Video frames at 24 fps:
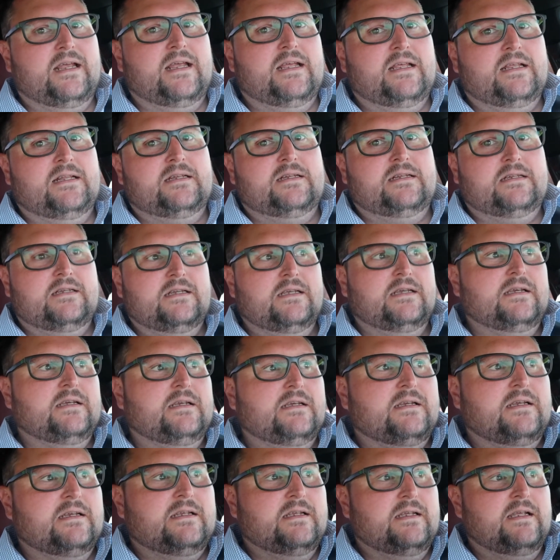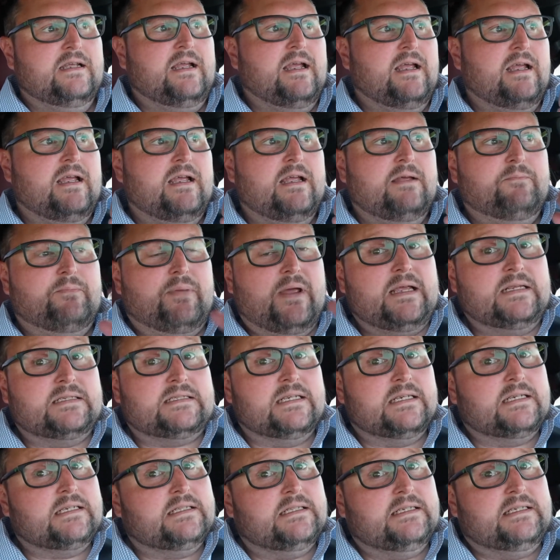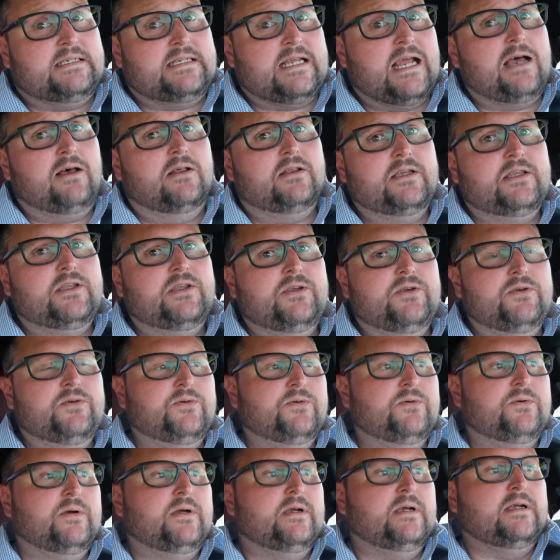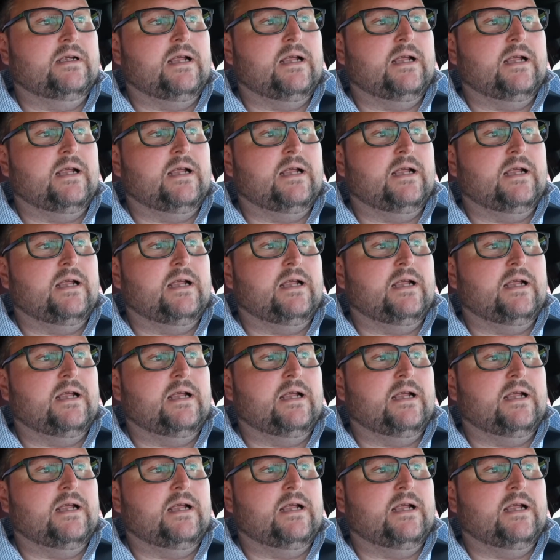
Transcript: and basically telling you